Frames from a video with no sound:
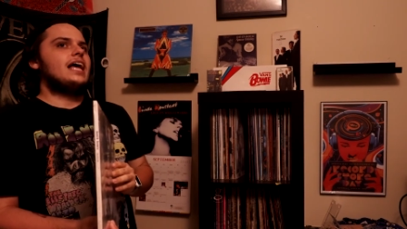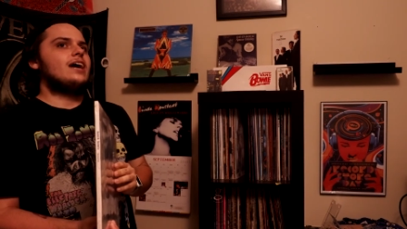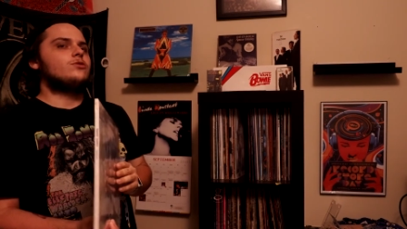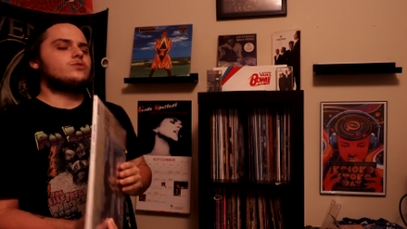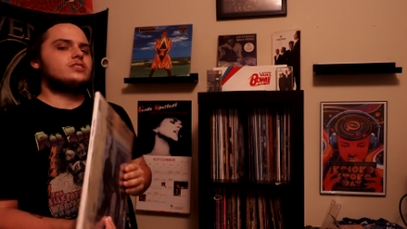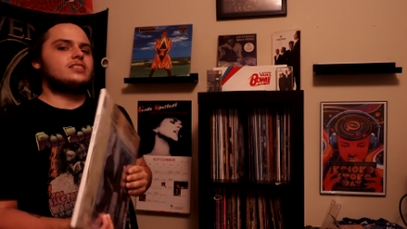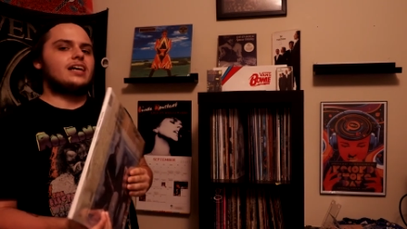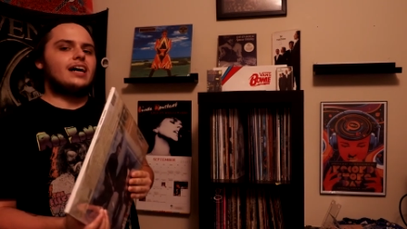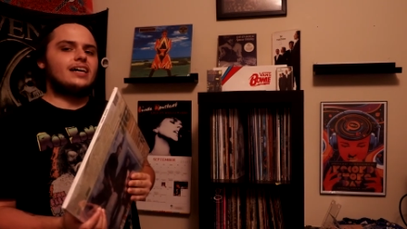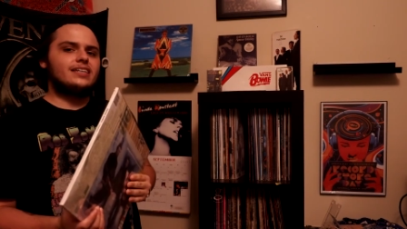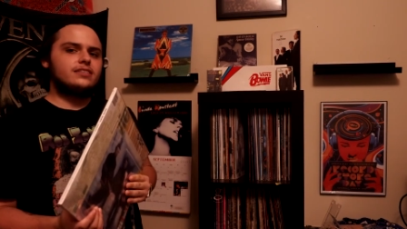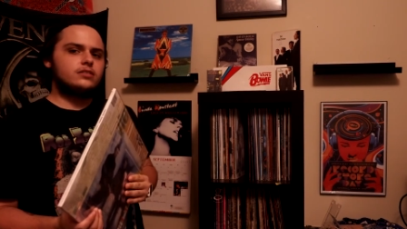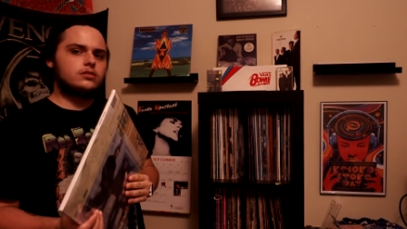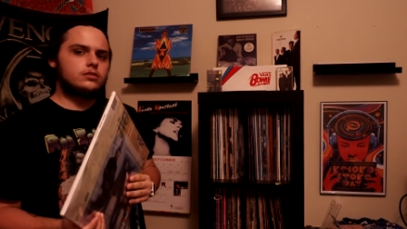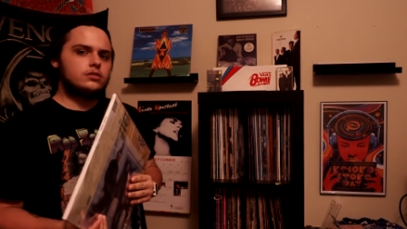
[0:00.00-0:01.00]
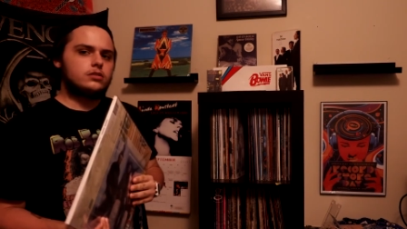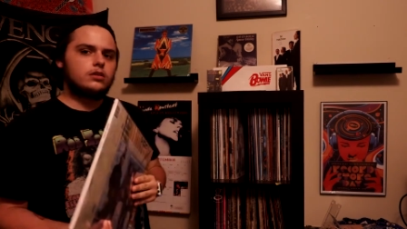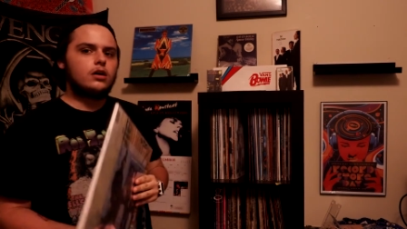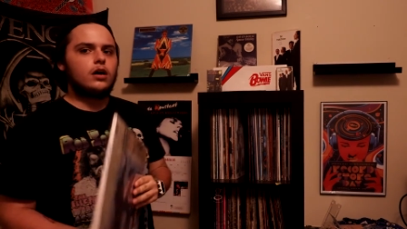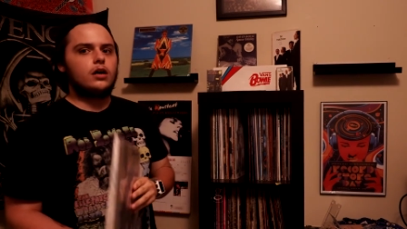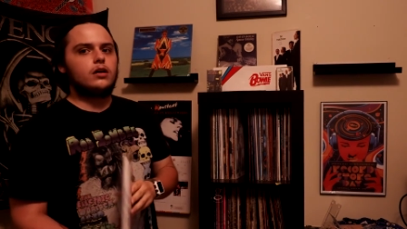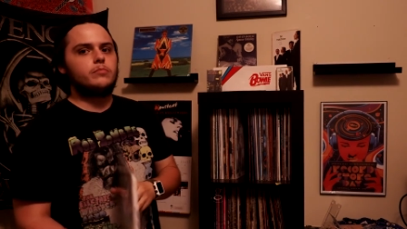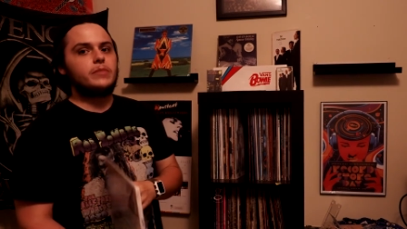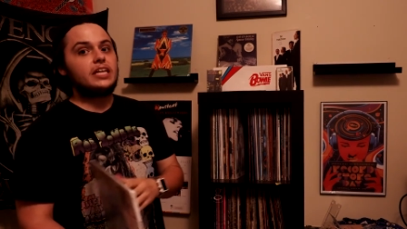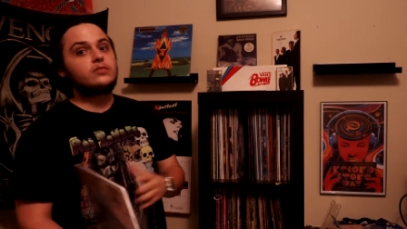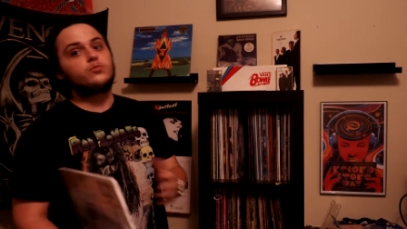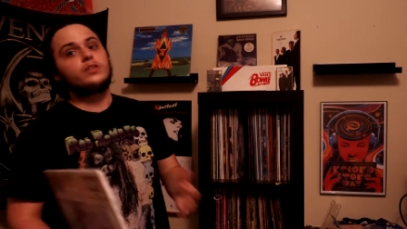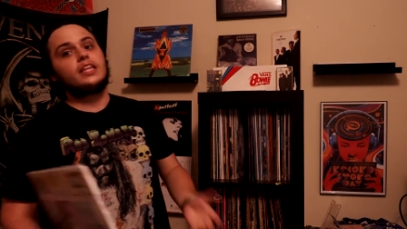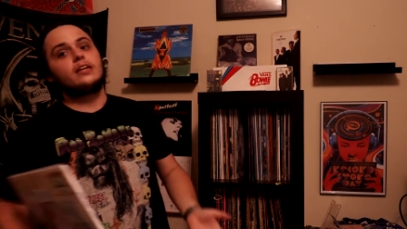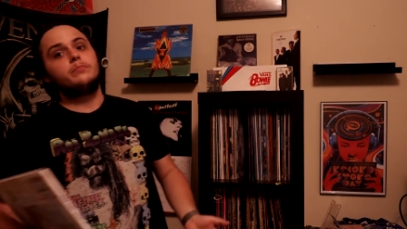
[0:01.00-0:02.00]
Outside. That's
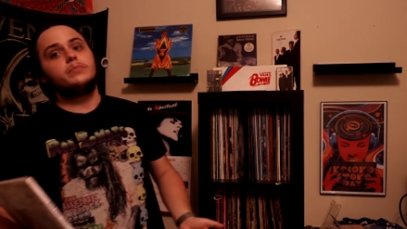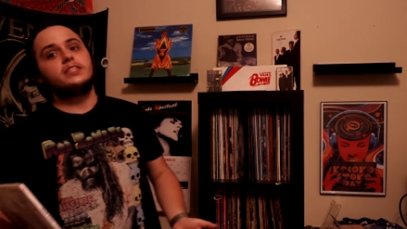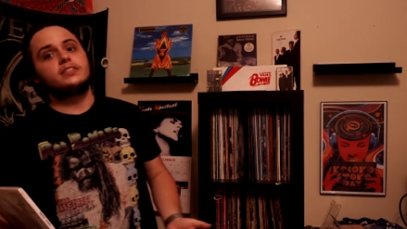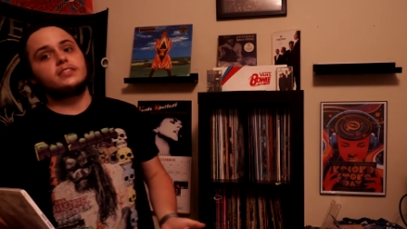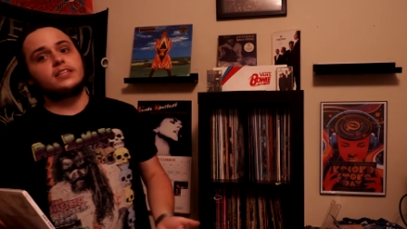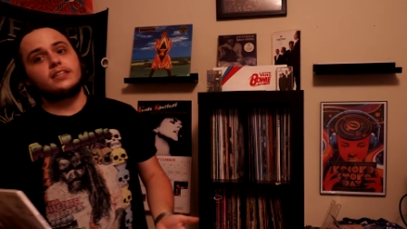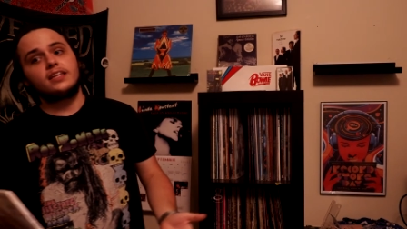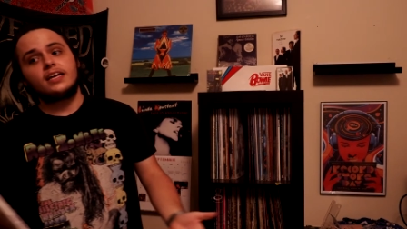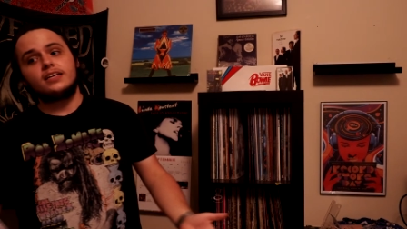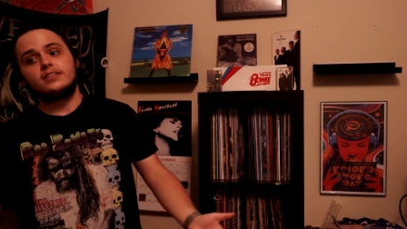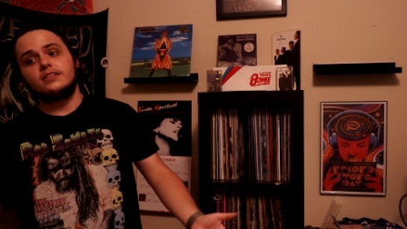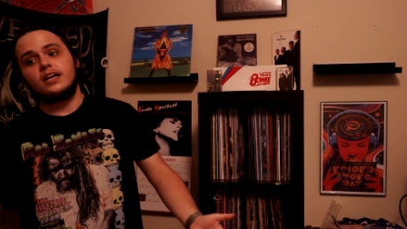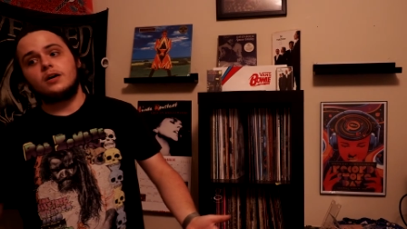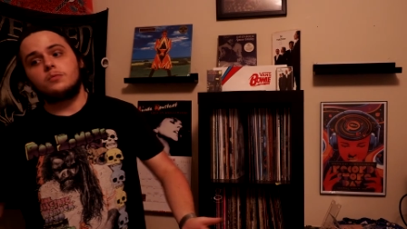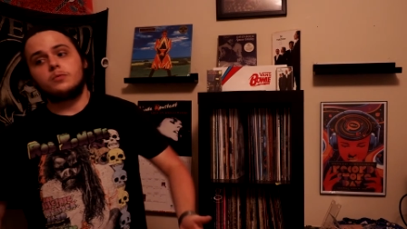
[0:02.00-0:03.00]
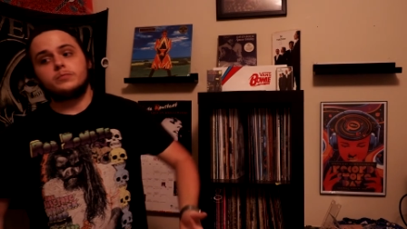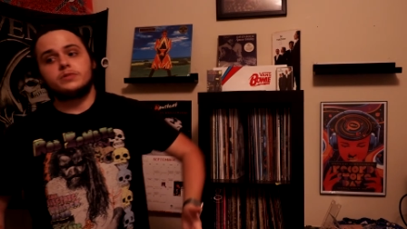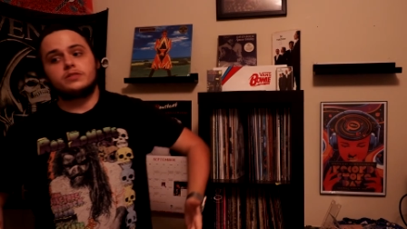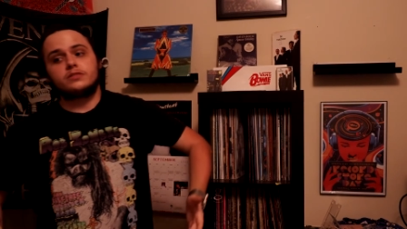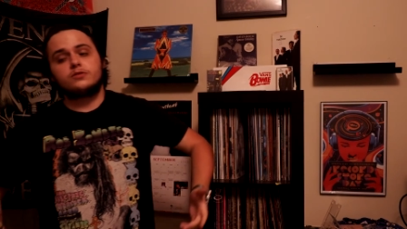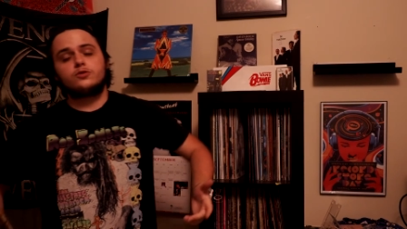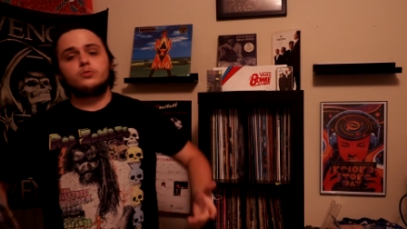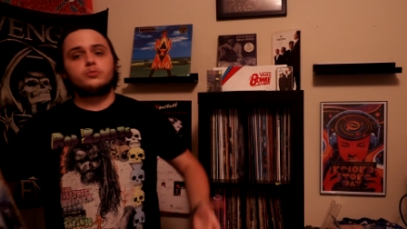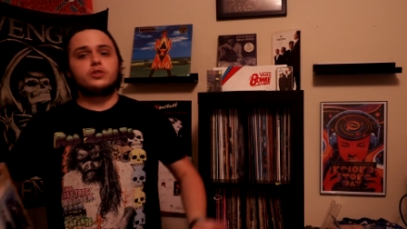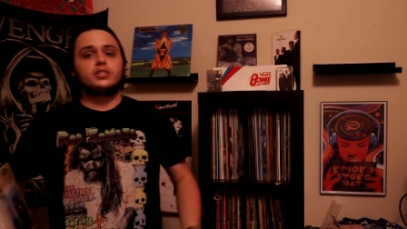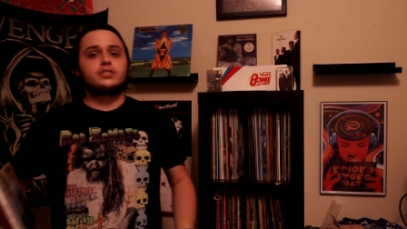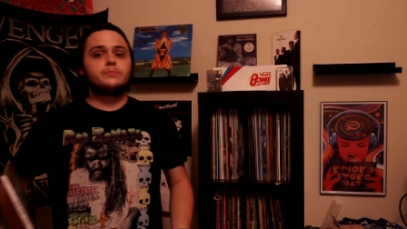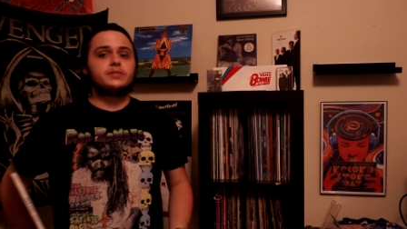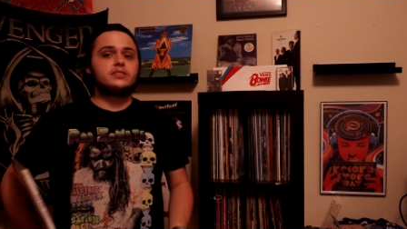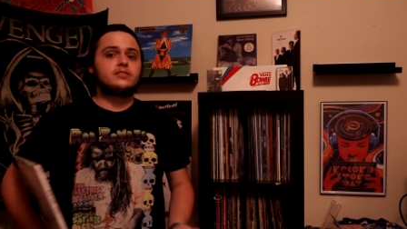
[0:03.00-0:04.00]
one that I'm missing, and that album is super
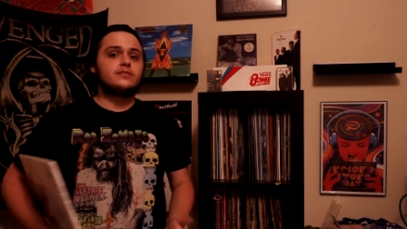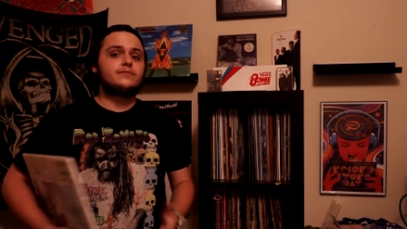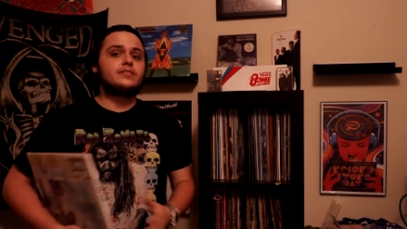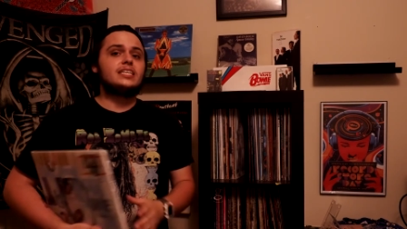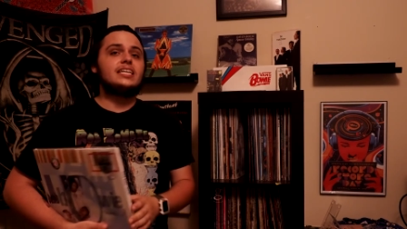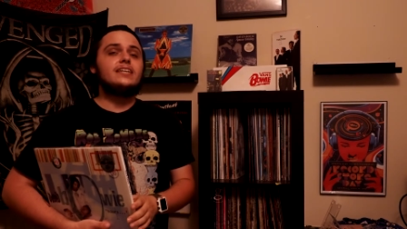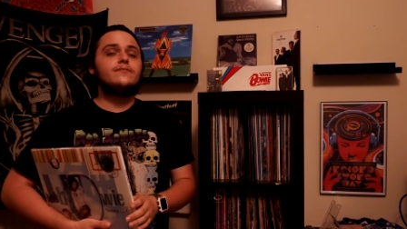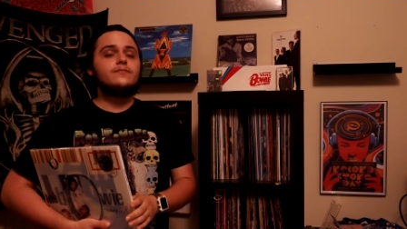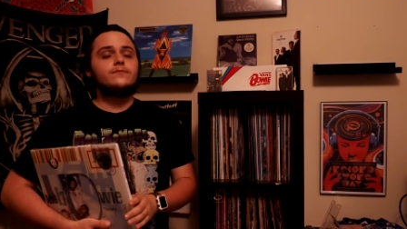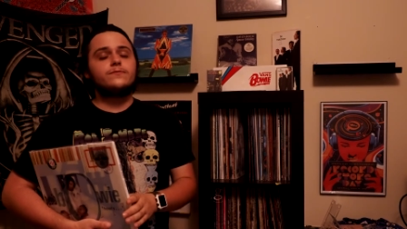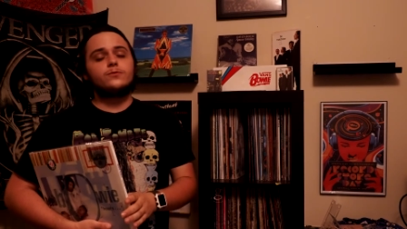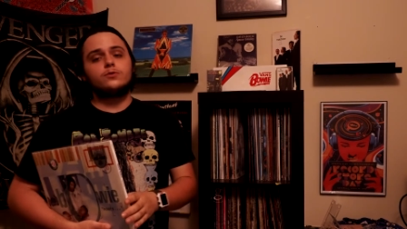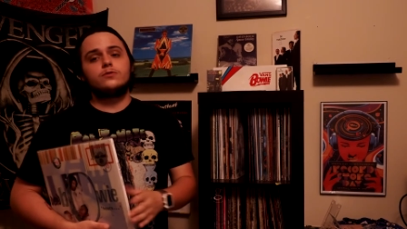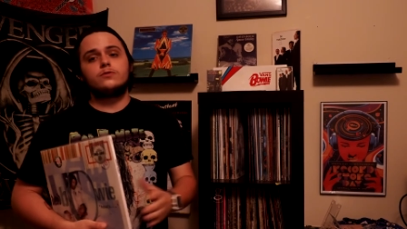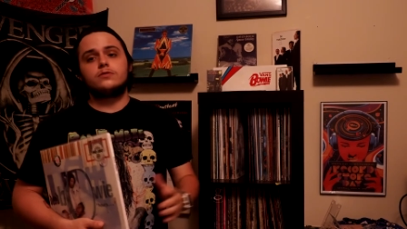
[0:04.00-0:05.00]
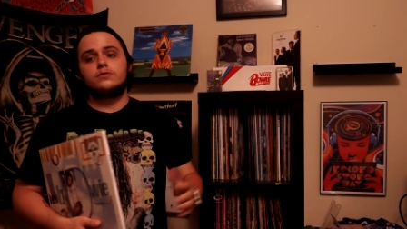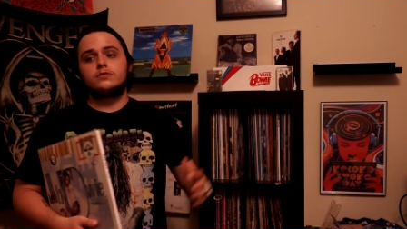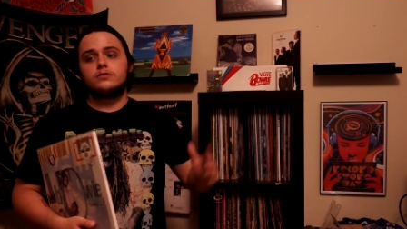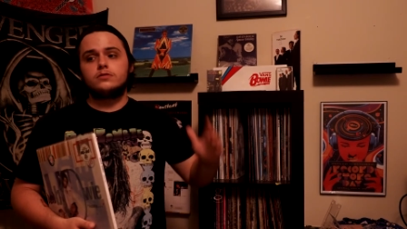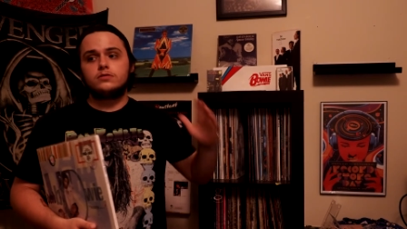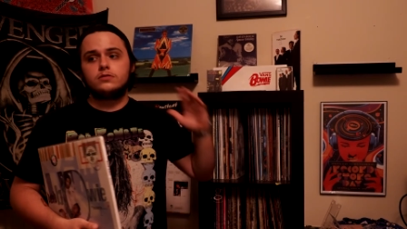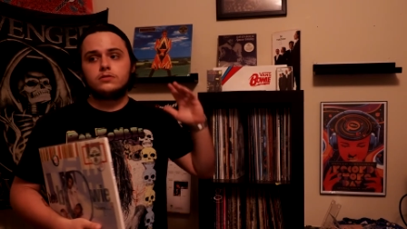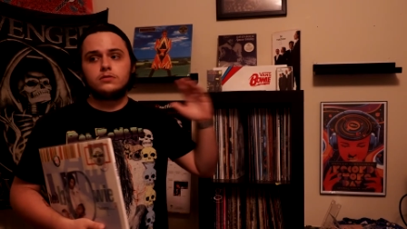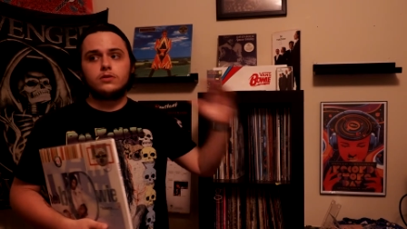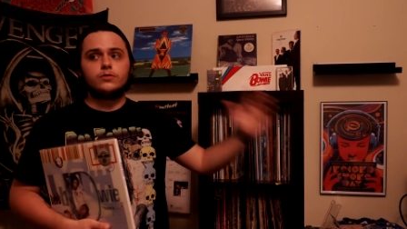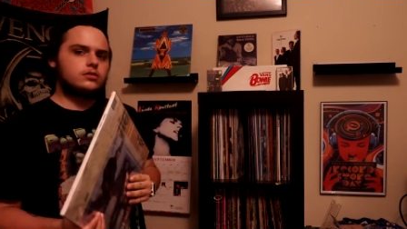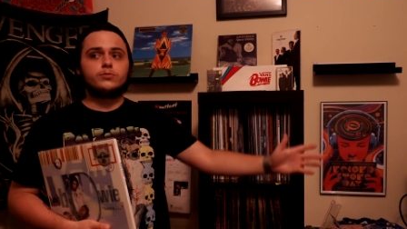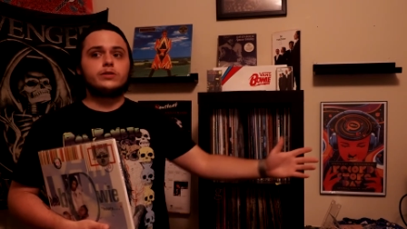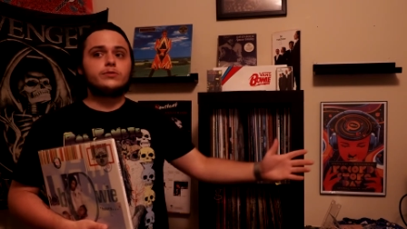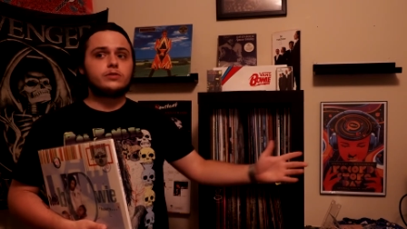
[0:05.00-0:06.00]
expensive, even for, the
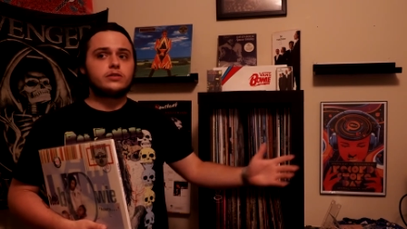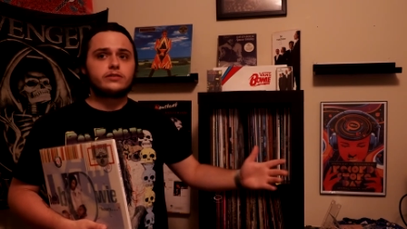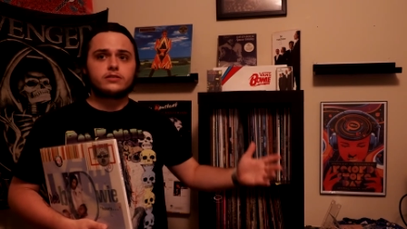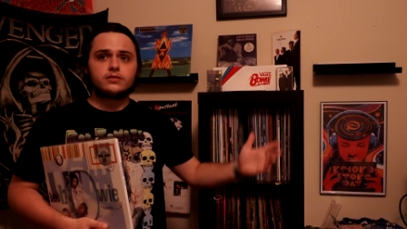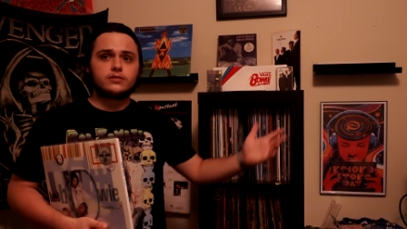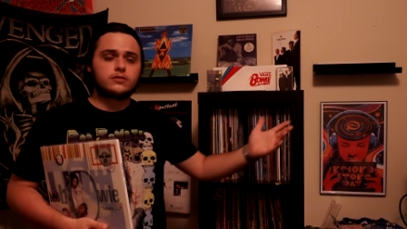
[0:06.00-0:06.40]
re-releases.